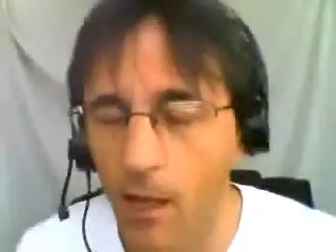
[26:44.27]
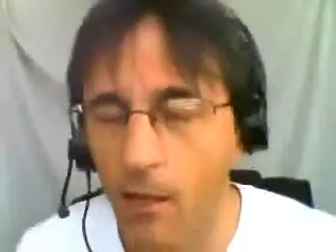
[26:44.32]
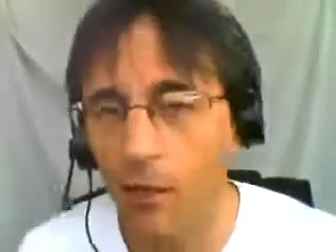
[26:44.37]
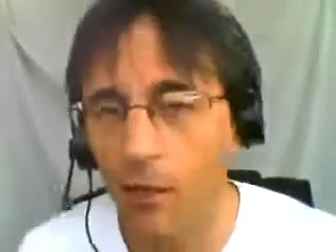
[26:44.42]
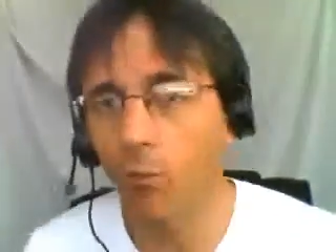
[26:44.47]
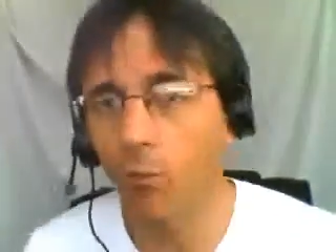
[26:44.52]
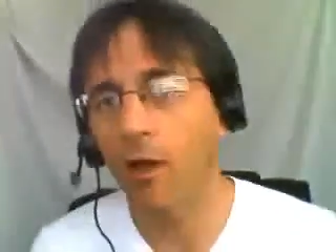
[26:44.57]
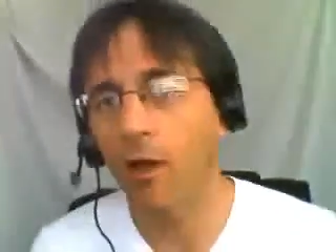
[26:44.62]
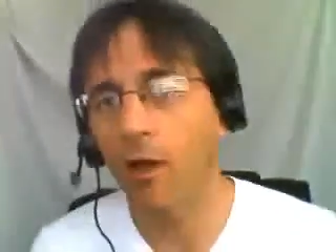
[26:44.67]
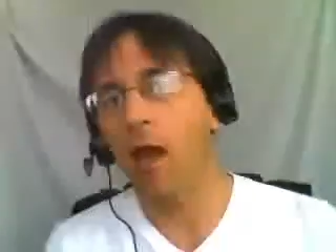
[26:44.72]

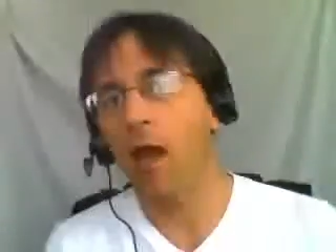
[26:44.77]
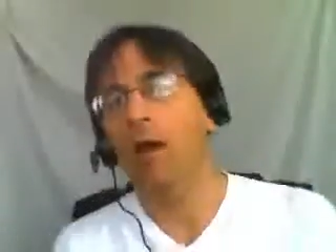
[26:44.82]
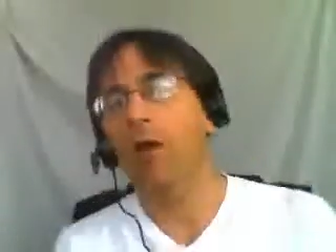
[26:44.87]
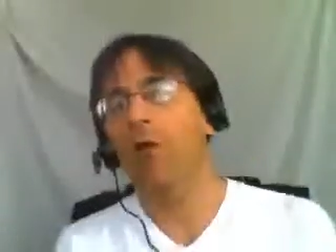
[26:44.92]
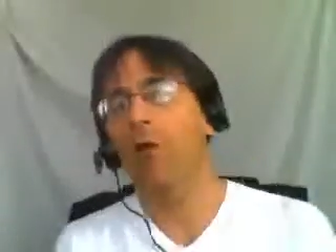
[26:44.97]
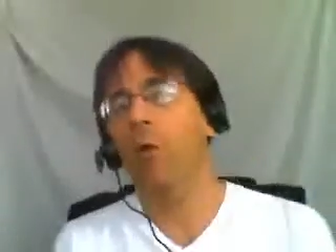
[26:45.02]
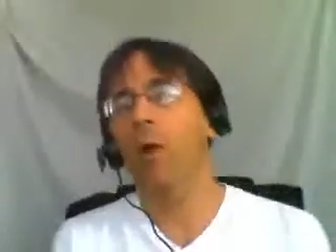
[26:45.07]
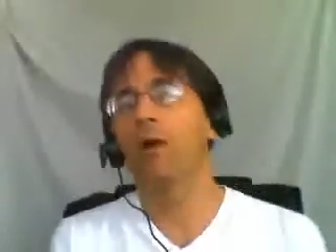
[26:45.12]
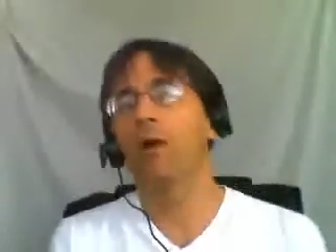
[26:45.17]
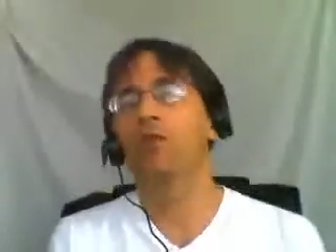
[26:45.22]
Now, when I
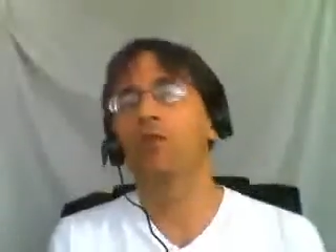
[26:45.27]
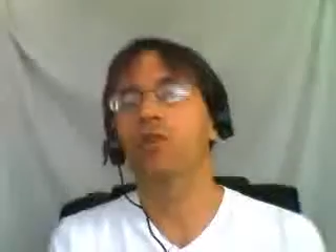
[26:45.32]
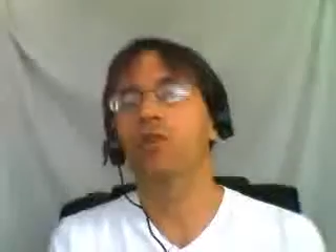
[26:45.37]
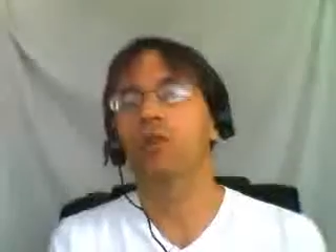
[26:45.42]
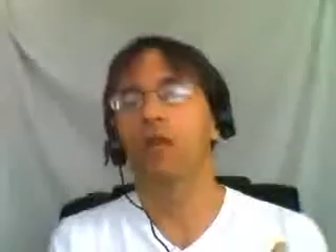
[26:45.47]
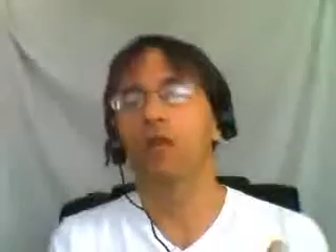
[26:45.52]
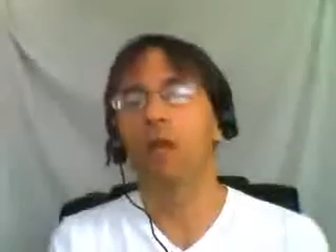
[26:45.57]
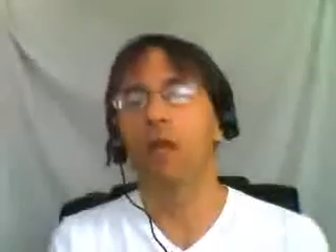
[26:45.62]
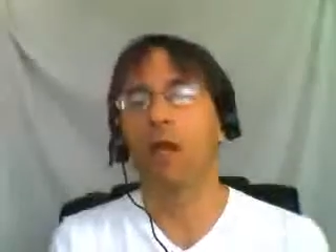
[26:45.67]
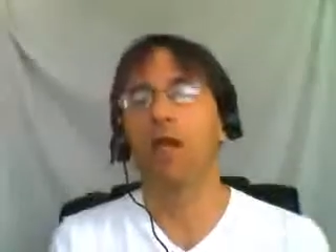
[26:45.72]

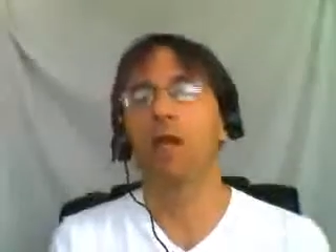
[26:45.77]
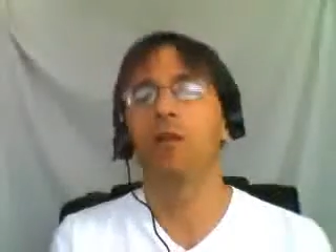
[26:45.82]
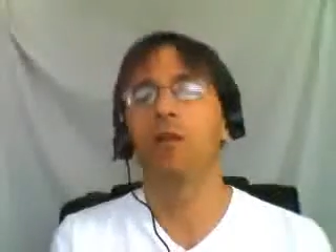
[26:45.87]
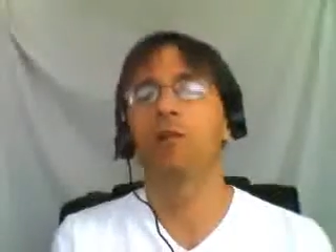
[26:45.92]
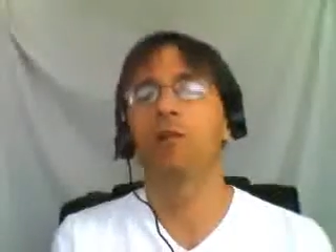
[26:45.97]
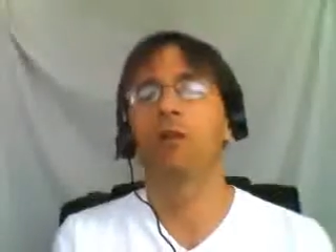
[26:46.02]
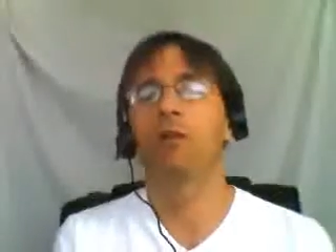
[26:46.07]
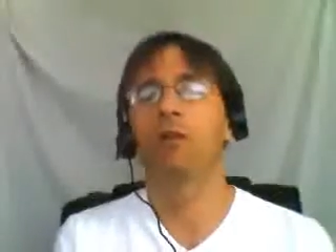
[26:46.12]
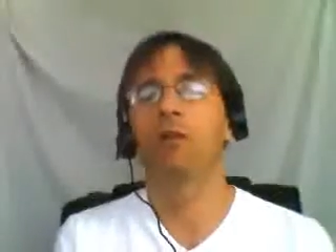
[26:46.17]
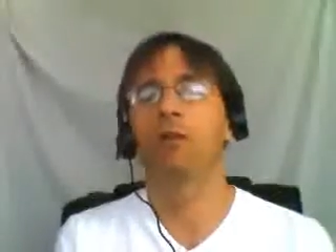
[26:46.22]
questioned the
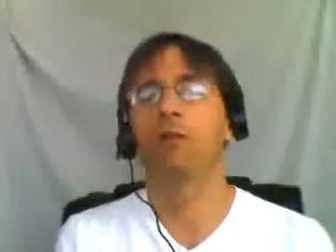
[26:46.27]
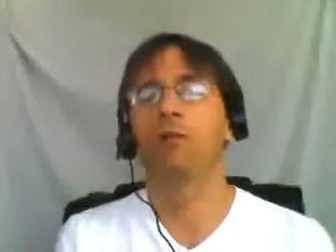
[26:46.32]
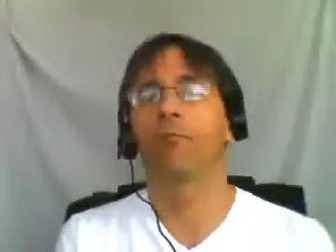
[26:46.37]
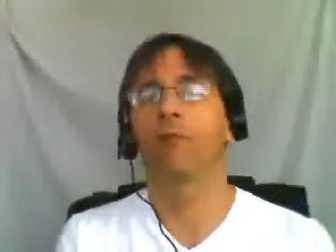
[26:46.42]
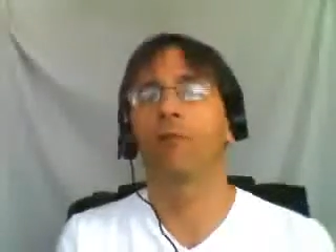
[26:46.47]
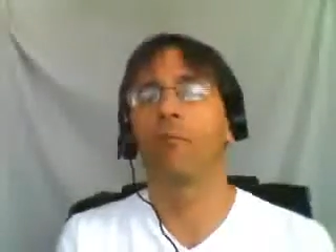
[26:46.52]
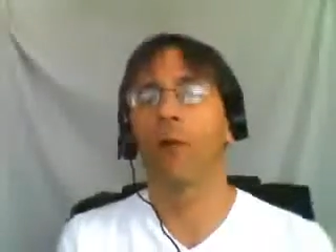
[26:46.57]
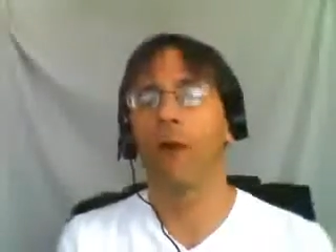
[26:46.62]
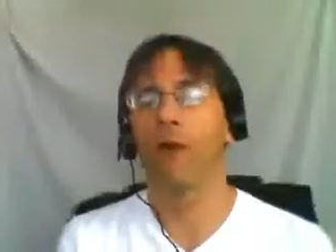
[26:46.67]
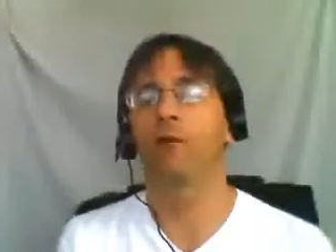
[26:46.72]
agent
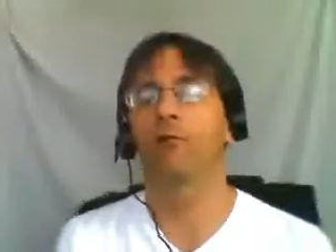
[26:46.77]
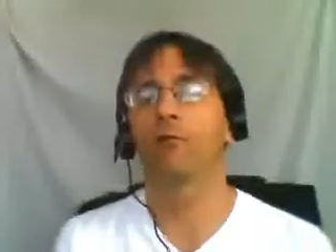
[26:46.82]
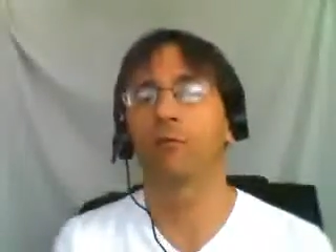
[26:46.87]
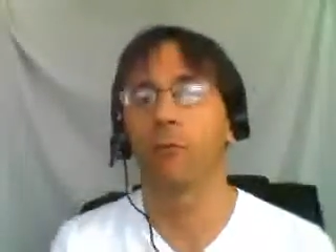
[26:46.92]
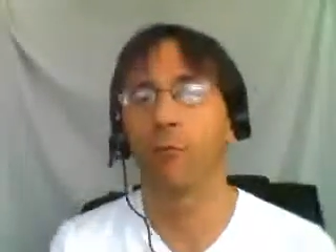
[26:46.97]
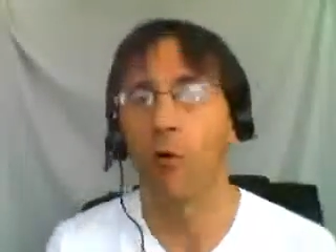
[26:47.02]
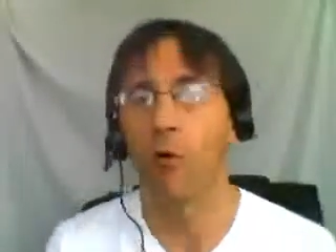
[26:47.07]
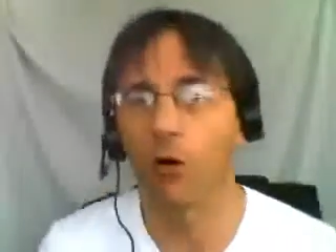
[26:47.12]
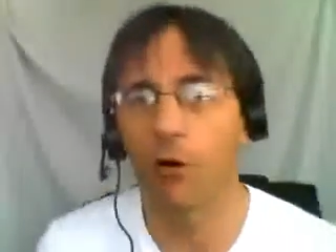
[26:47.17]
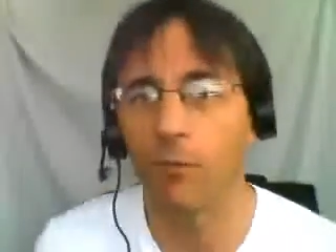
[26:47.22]
from the health
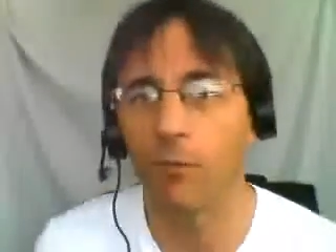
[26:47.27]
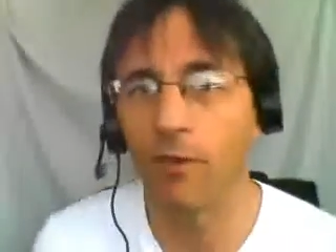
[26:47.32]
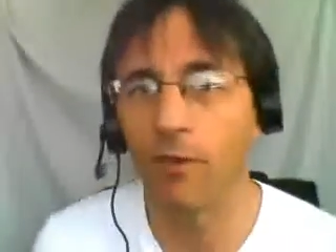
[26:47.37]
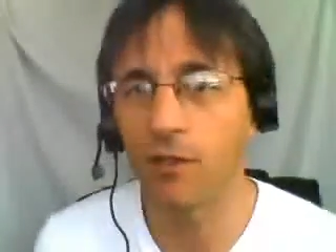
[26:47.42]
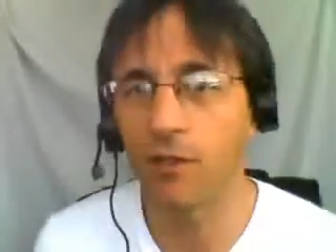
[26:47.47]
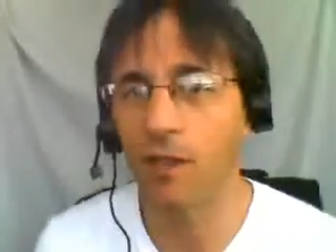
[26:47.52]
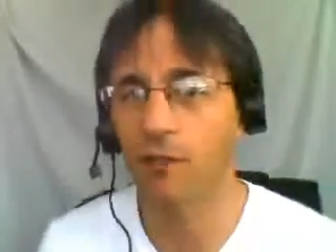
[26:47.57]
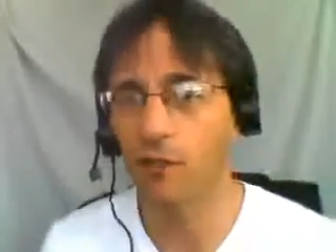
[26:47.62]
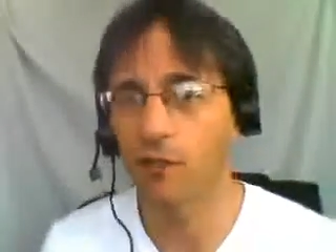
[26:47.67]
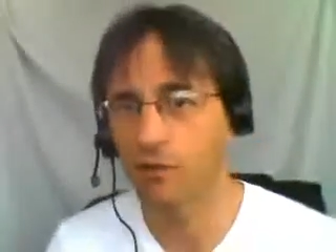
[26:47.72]
department,
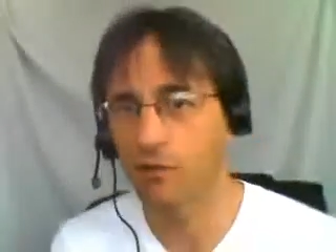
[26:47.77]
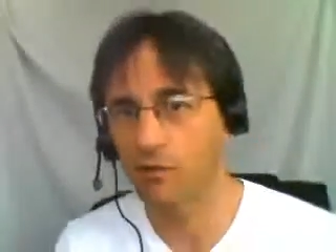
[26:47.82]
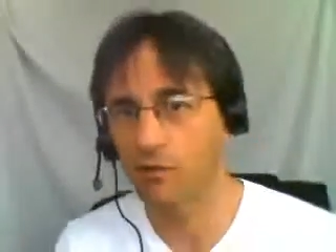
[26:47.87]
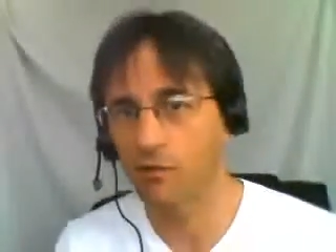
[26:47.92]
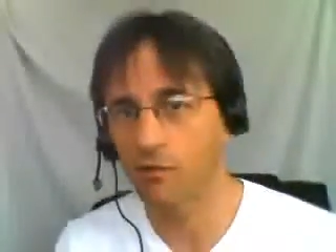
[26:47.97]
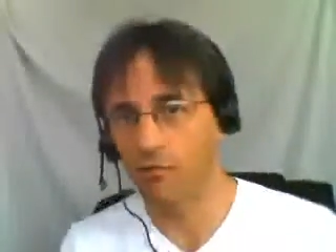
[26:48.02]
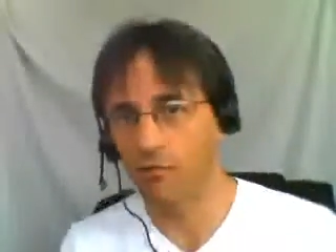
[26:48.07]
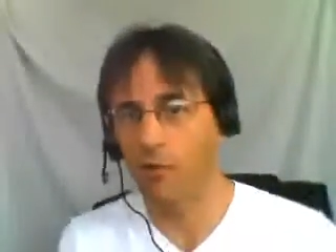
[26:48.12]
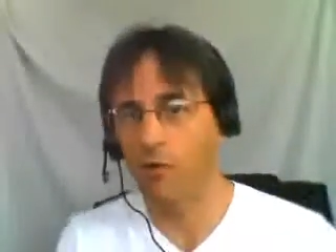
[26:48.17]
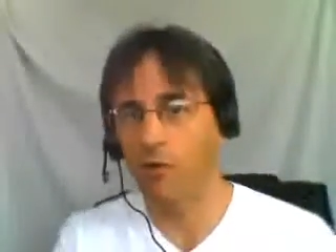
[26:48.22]
the
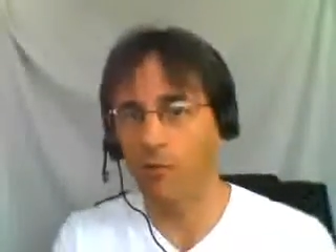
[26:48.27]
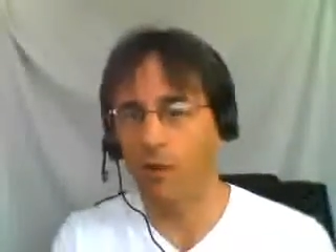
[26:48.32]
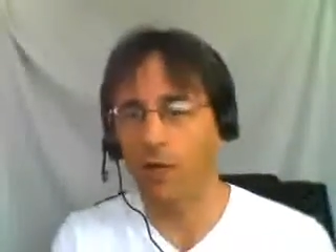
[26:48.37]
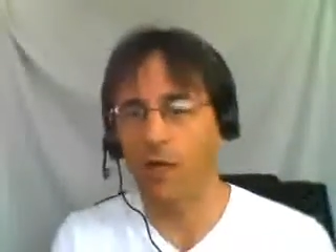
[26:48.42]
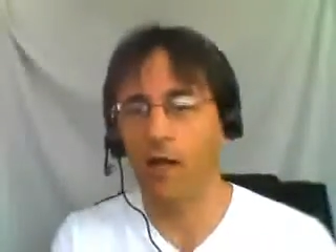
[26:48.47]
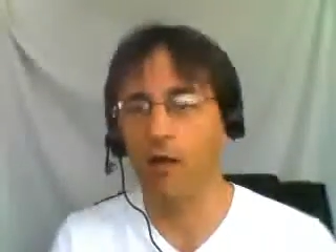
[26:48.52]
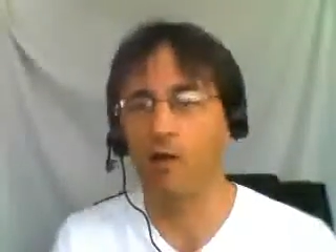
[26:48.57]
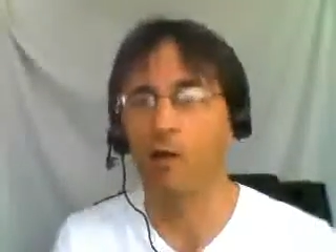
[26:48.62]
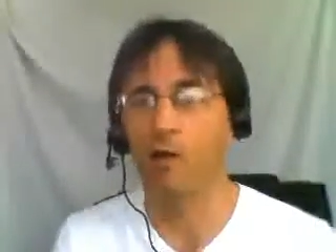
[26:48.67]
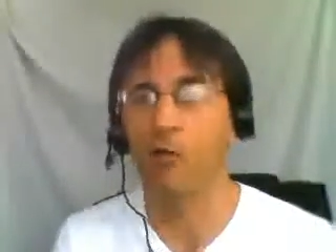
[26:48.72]
Texas Department
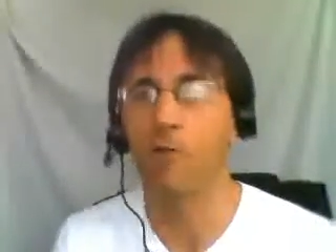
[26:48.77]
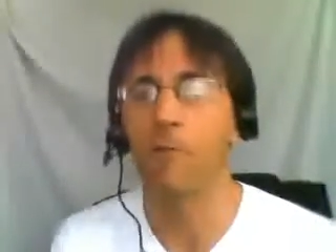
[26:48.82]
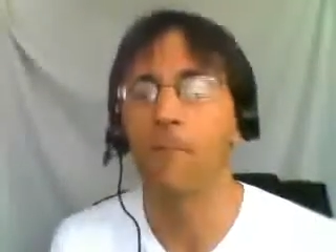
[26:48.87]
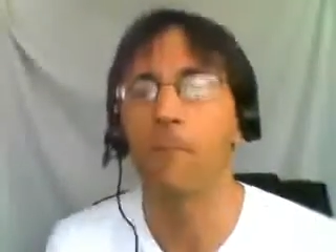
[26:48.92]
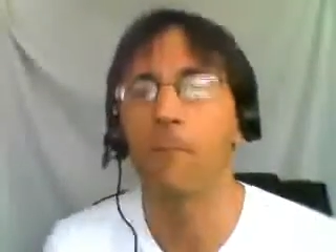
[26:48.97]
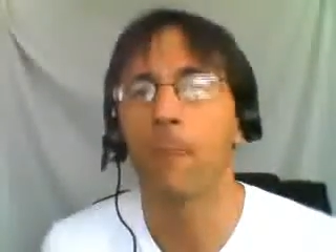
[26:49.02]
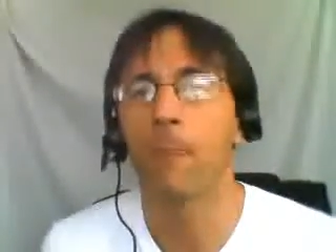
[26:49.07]
of Health,